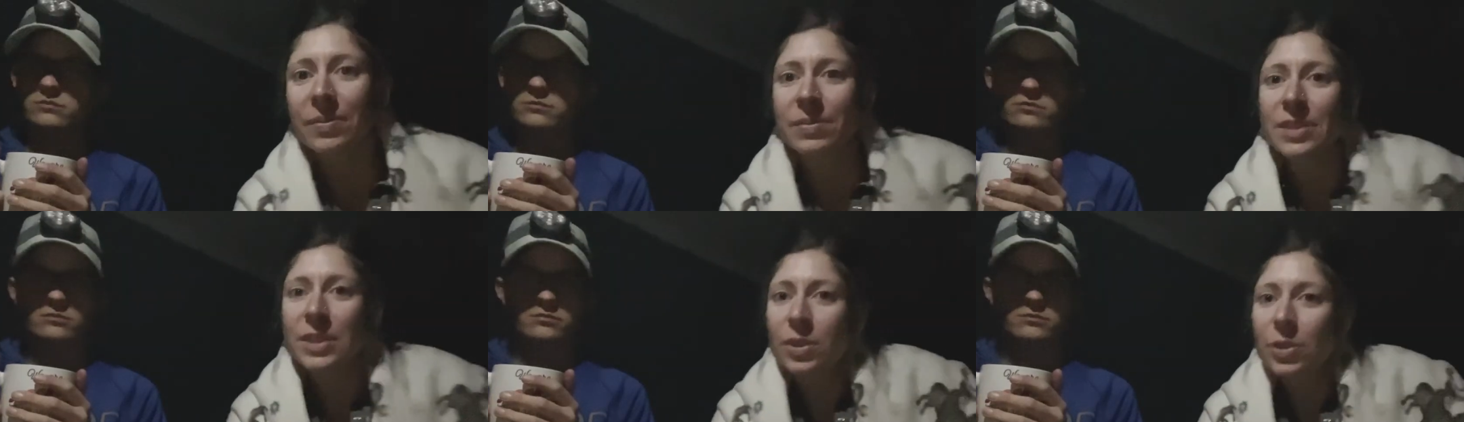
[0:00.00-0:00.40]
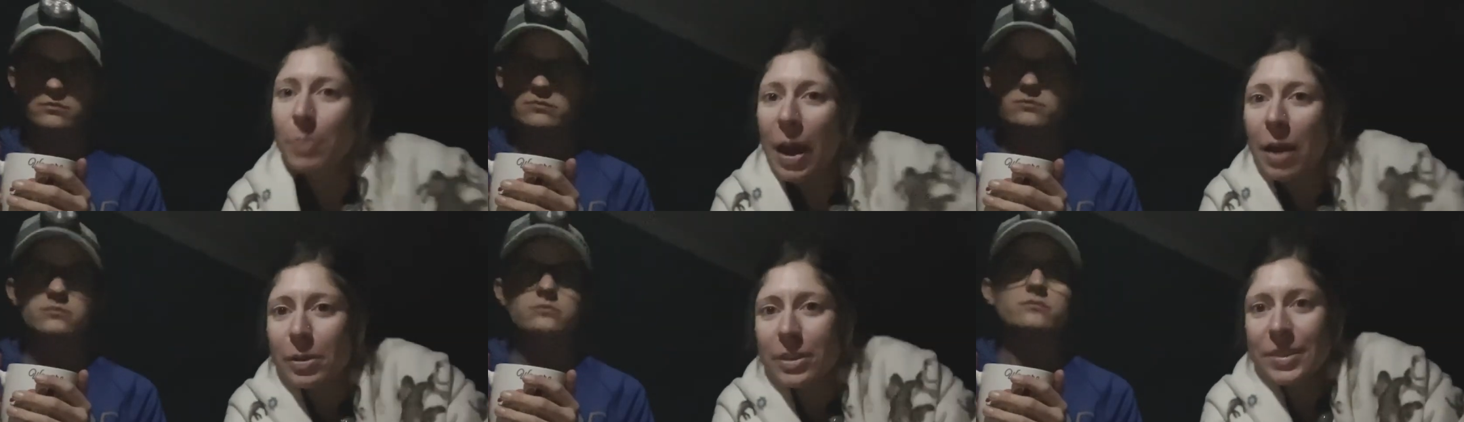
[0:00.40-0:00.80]
Speaker 1: So the
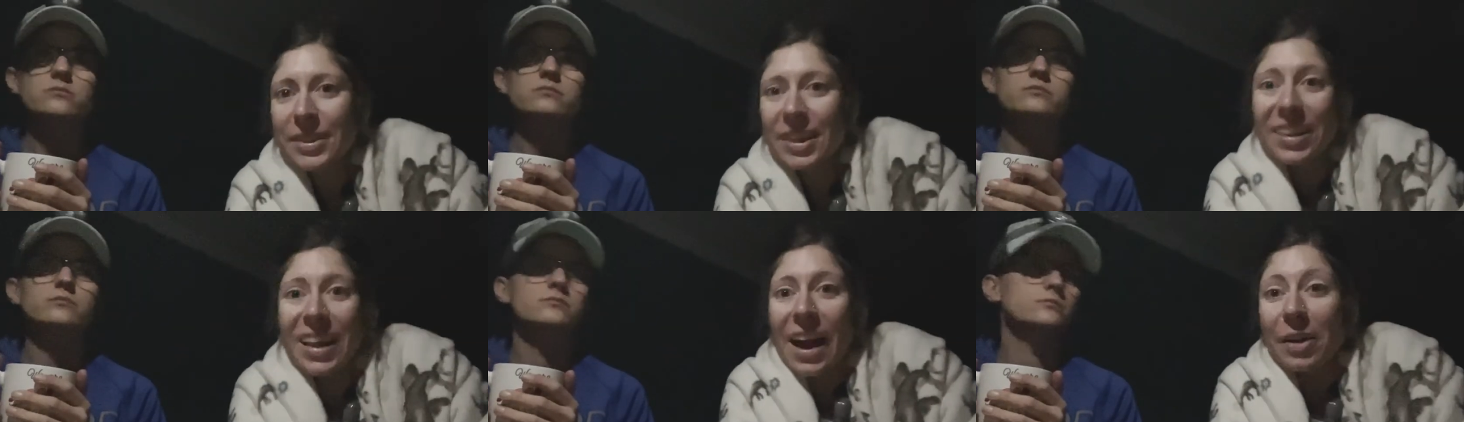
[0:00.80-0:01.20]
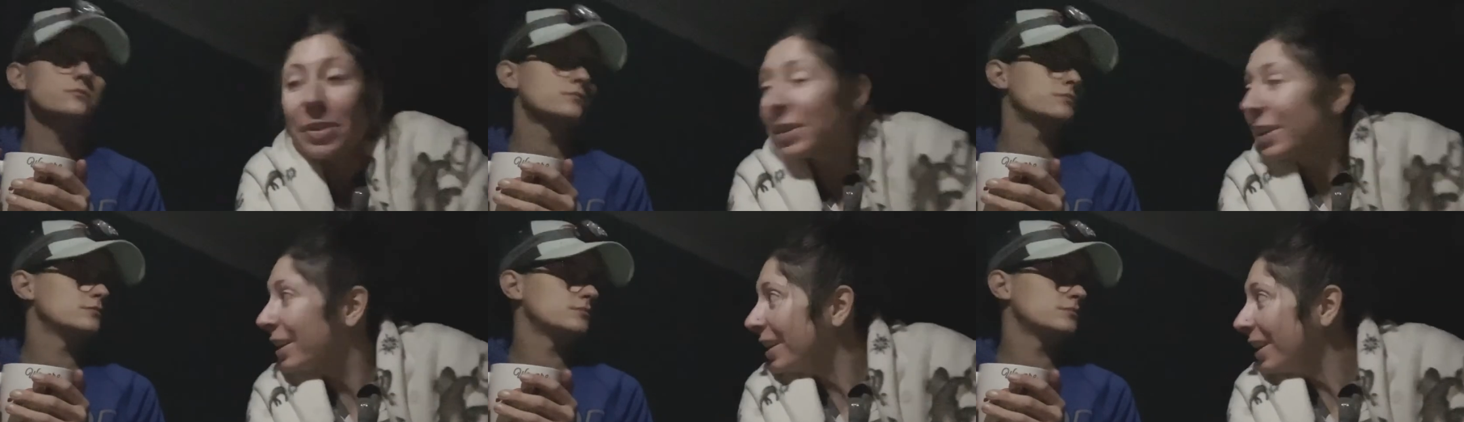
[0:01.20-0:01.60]
power's still out,
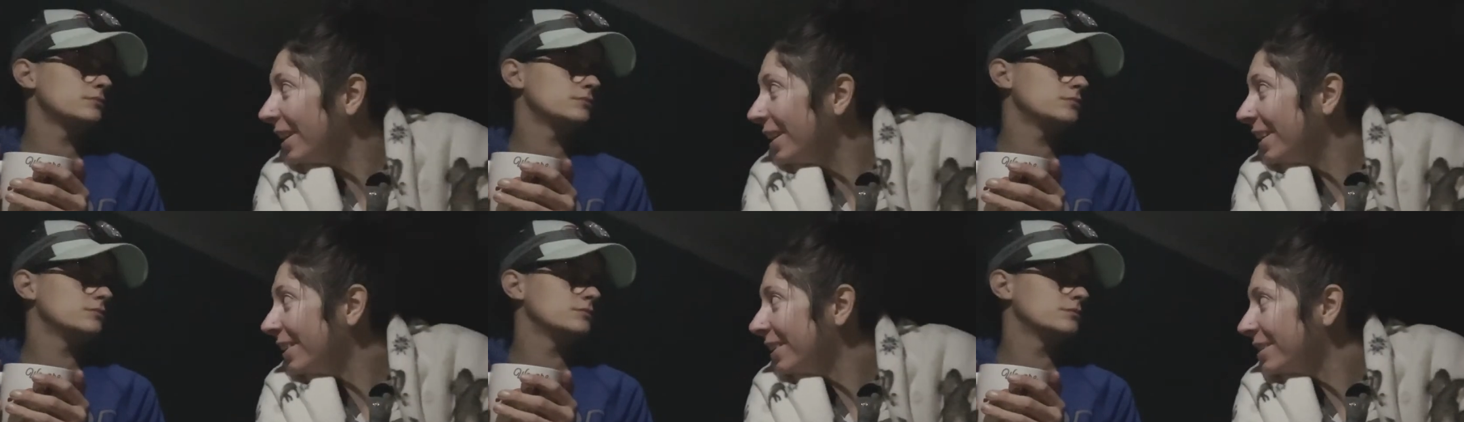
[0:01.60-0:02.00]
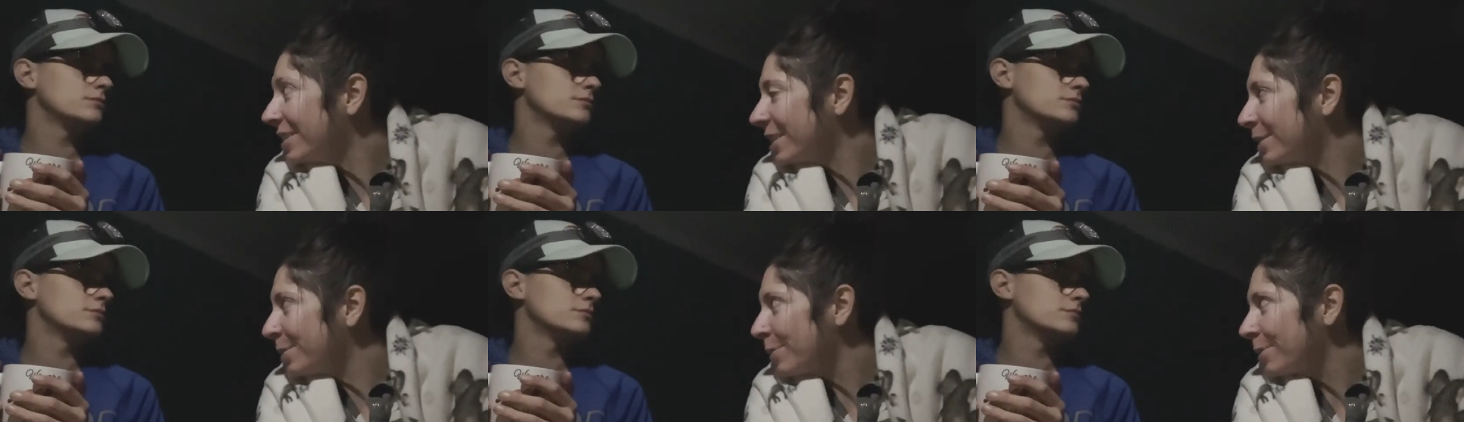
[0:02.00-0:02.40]
and it's
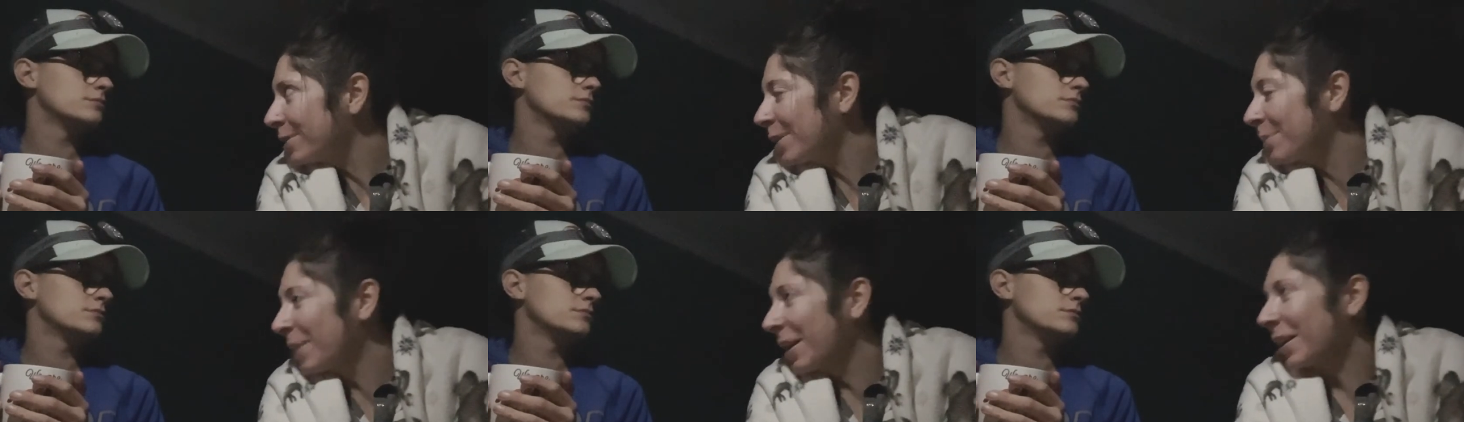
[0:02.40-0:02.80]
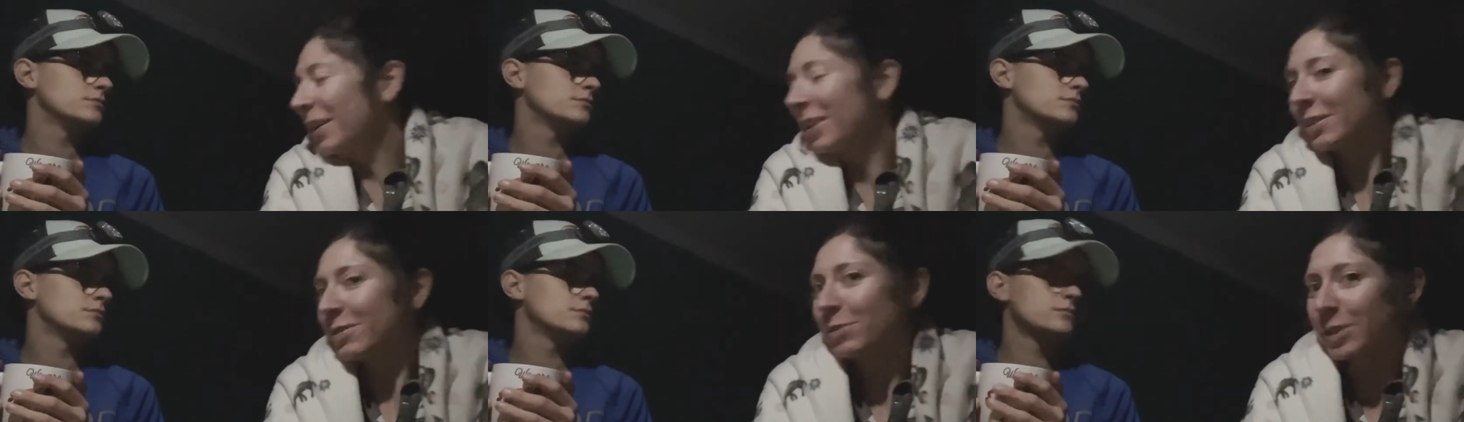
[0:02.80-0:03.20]
not supposed to come back
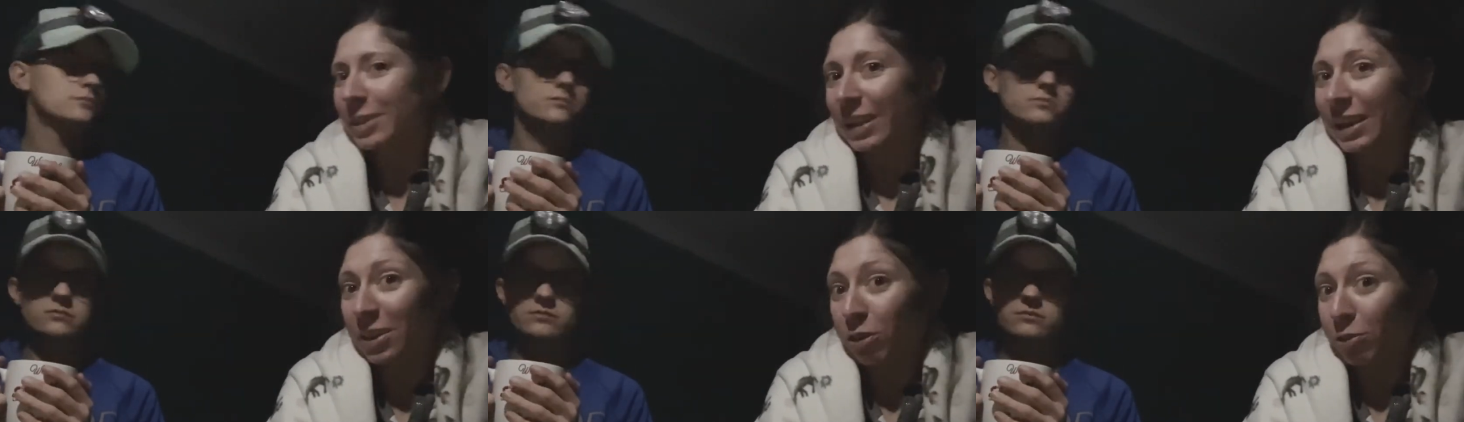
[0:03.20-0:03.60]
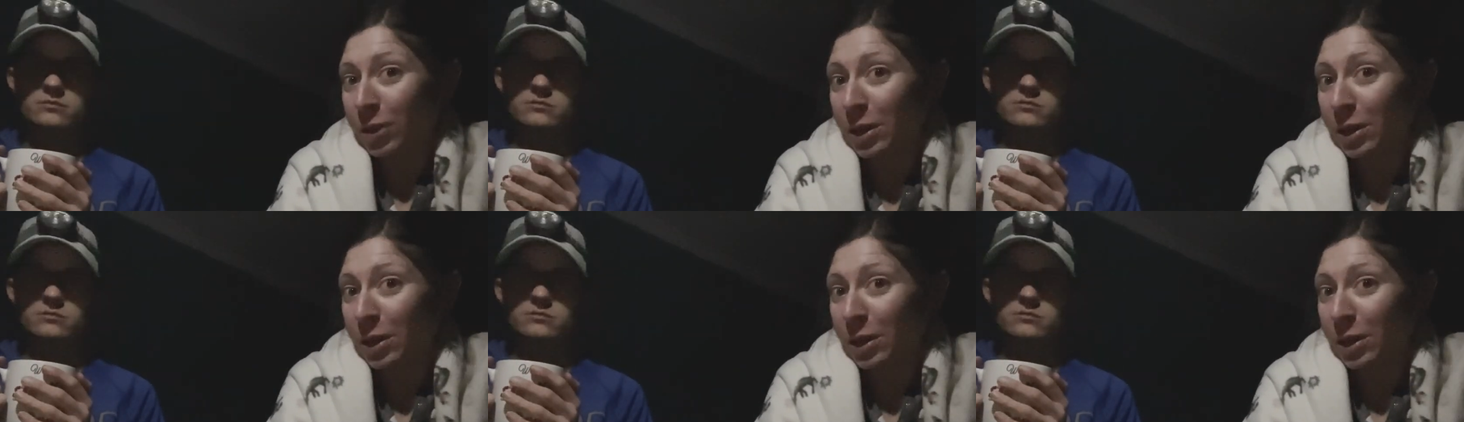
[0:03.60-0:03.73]
on for like 3